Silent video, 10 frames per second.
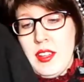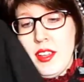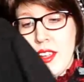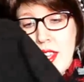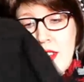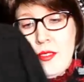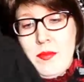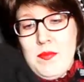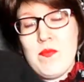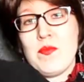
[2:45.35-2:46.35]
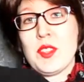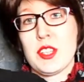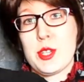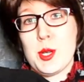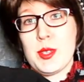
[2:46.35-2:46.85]
Again,
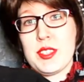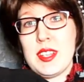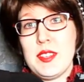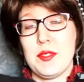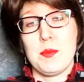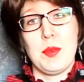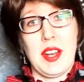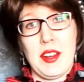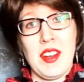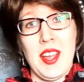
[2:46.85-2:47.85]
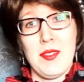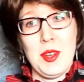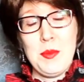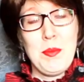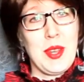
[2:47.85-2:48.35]
short-sleeved, but I don't have
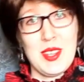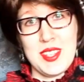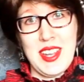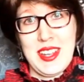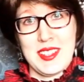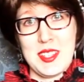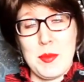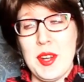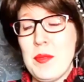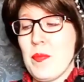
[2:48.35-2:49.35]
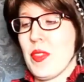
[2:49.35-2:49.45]
one because I hate summer.